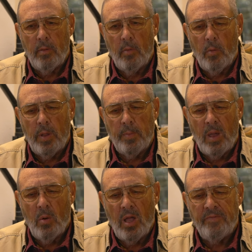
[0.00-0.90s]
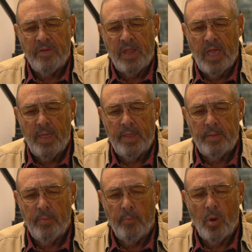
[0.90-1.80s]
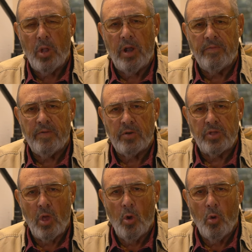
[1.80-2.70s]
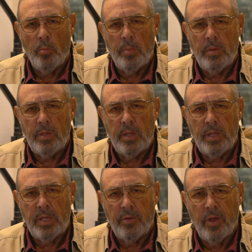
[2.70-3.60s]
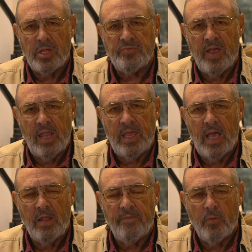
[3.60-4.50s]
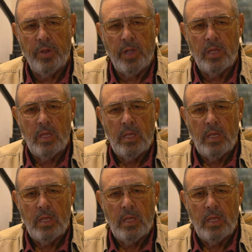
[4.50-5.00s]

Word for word: when my wife and I bought our first home in Grass Valley, California,